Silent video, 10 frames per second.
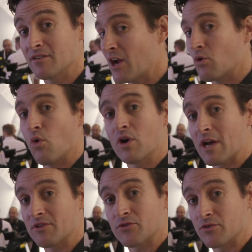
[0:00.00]
and they're all
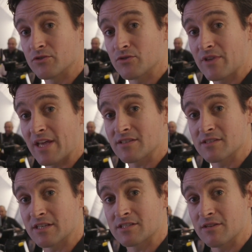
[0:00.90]
coming through in
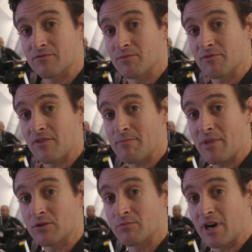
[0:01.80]
2016 from the
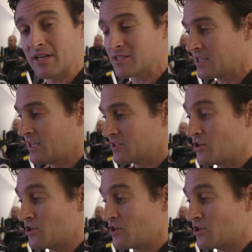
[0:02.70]
flat panel brands.